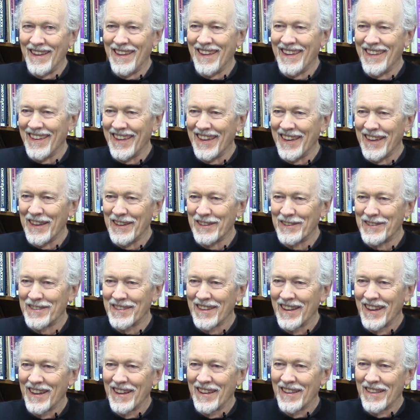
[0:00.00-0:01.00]

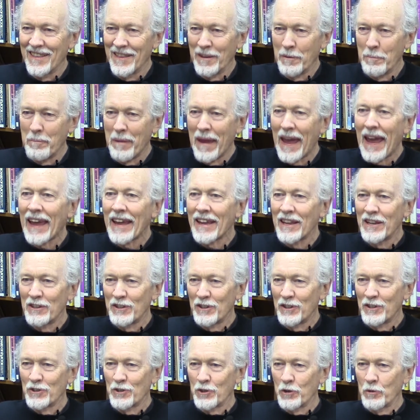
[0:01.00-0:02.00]
The baggage
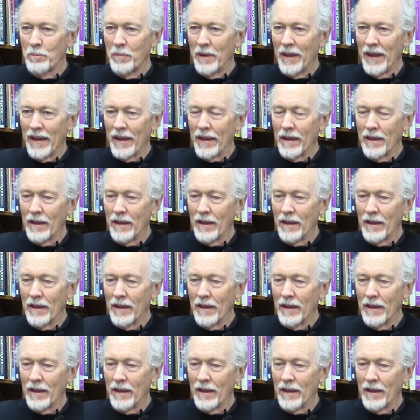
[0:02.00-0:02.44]
is too big.